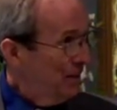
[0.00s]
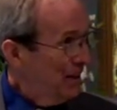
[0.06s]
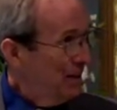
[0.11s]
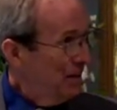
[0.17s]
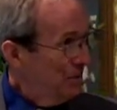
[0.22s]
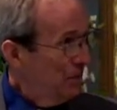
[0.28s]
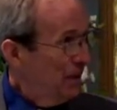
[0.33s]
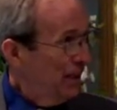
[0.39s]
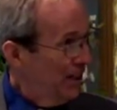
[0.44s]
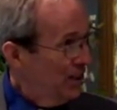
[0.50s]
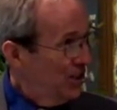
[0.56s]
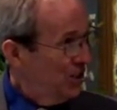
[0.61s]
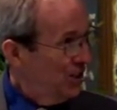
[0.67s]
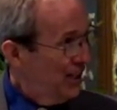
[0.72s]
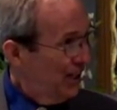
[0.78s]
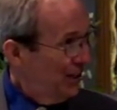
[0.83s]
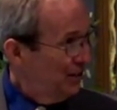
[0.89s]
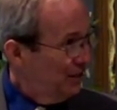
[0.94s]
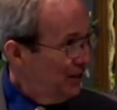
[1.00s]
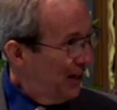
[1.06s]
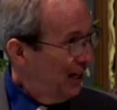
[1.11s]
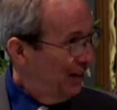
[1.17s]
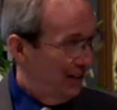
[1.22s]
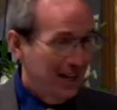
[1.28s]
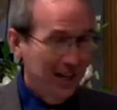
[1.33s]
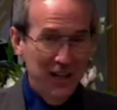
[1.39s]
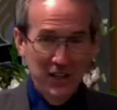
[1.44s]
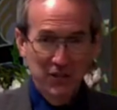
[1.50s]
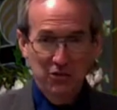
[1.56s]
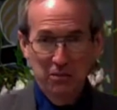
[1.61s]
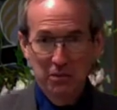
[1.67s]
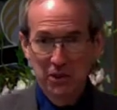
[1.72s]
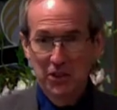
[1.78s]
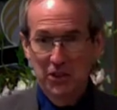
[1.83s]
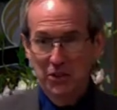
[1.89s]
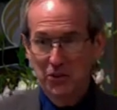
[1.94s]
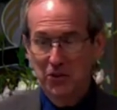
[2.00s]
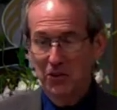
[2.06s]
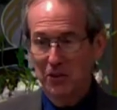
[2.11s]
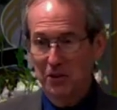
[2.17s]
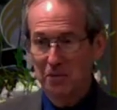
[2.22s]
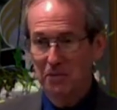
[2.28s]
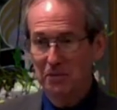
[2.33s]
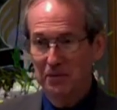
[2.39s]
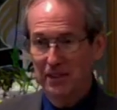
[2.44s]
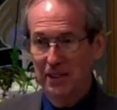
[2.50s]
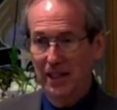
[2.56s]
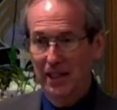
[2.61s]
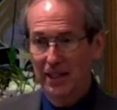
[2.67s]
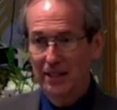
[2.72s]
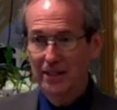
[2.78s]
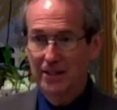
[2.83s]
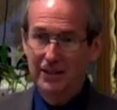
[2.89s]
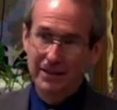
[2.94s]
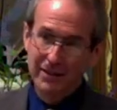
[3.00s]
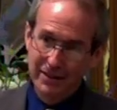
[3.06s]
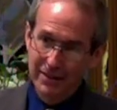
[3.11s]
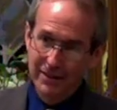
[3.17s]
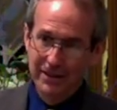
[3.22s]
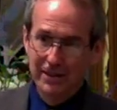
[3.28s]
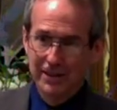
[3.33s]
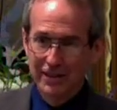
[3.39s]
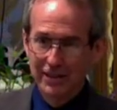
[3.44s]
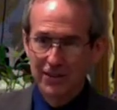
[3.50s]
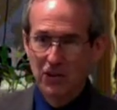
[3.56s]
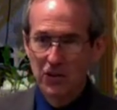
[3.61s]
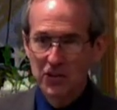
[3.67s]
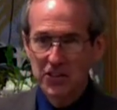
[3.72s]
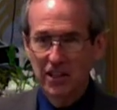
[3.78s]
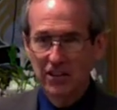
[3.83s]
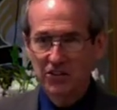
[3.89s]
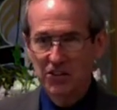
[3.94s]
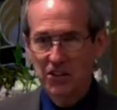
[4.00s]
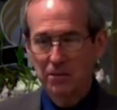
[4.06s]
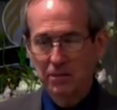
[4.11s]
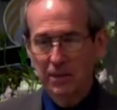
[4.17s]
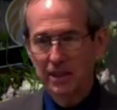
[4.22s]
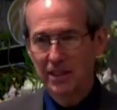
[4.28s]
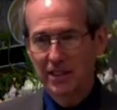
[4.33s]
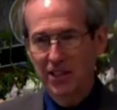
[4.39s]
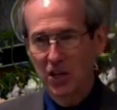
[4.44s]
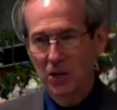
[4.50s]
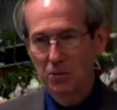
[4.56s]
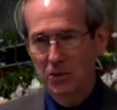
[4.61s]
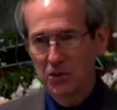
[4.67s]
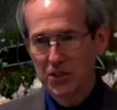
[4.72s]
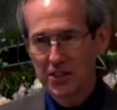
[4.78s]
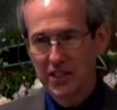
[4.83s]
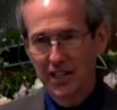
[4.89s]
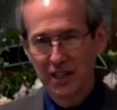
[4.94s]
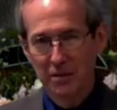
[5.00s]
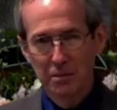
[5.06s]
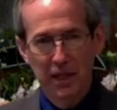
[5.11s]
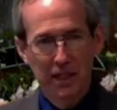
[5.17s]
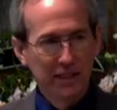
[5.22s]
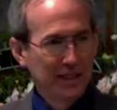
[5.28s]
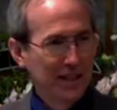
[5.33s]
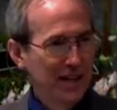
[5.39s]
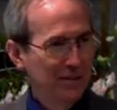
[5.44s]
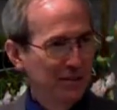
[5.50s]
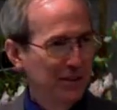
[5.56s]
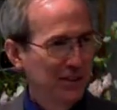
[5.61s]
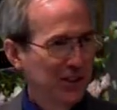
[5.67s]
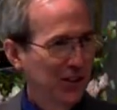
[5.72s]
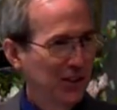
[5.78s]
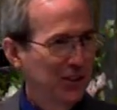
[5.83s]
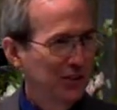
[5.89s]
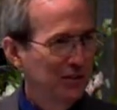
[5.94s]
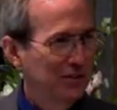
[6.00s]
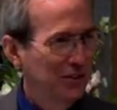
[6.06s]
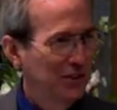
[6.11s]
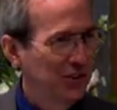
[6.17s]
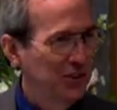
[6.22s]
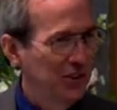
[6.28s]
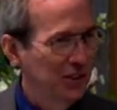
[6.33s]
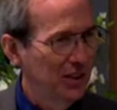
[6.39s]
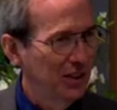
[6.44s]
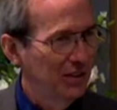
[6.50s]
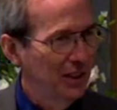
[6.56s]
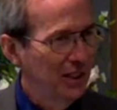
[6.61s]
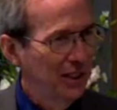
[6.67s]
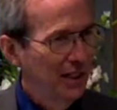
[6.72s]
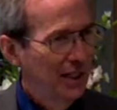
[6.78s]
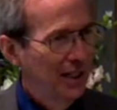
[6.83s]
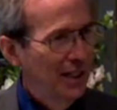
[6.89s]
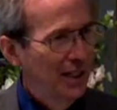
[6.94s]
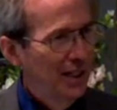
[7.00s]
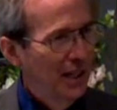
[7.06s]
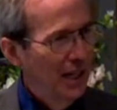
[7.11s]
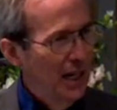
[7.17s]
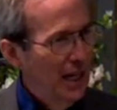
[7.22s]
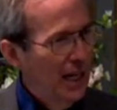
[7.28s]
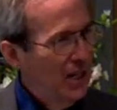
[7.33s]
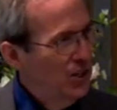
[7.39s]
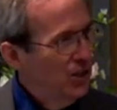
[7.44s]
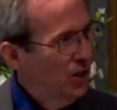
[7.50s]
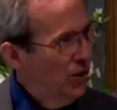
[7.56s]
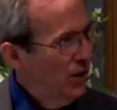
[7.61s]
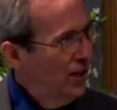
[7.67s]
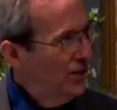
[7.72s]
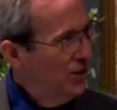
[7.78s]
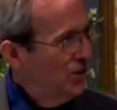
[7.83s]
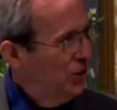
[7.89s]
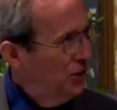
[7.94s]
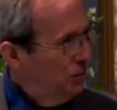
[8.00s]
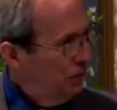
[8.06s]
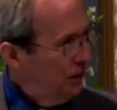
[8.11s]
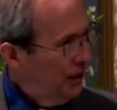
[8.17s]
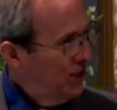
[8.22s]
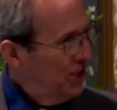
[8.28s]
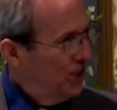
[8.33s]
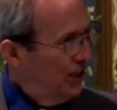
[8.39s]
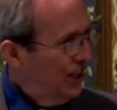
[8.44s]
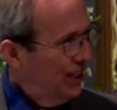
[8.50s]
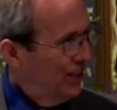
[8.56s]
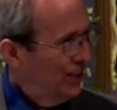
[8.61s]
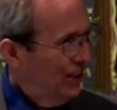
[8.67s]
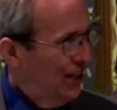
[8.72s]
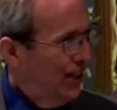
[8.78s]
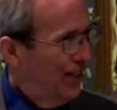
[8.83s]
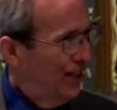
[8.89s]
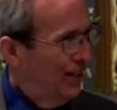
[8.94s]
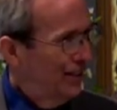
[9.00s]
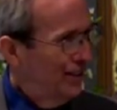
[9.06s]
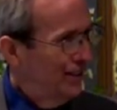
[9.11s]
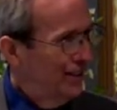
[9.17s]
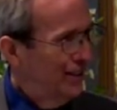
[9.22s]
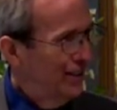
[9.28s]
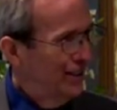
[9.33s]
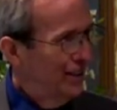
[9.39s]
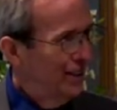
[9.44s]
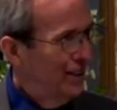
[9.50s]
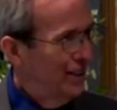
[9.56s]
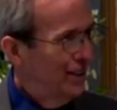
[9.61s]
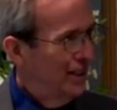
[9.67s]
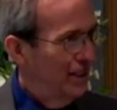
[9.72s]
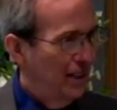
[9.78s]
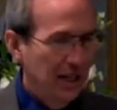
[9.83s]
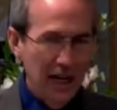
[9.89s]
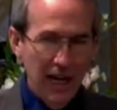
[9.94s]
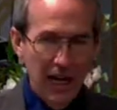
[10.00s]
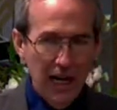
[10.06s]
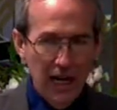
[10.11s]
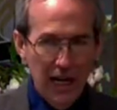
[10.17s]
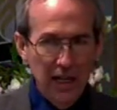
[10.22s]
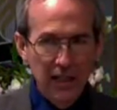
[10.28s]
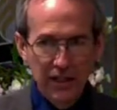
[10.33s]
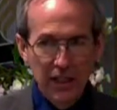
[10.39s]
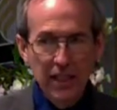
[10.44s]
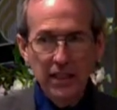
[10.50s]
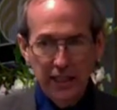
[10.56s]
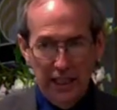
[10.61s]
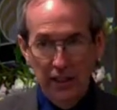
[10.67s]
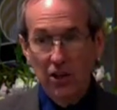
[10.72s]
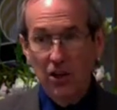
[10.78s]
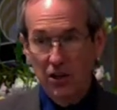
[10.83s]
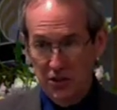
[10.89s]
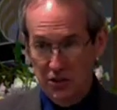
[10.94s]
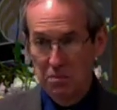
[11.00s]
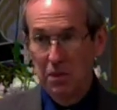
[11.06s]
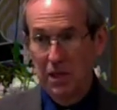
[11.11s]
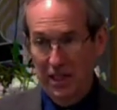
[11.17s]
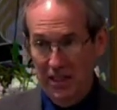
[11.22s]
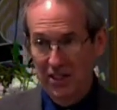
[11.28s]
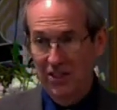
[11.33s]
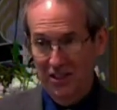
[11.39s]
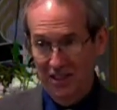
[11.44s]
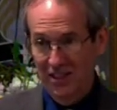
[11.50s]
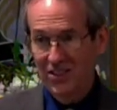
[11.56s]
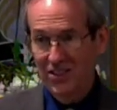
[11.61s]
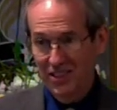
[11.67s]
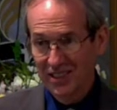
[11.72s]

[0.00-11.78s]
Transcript: because you take five guys from the dorm that always have something terrible to say about cafeteria food, you know, and you go out to a place like that, I, I think they lost money on us.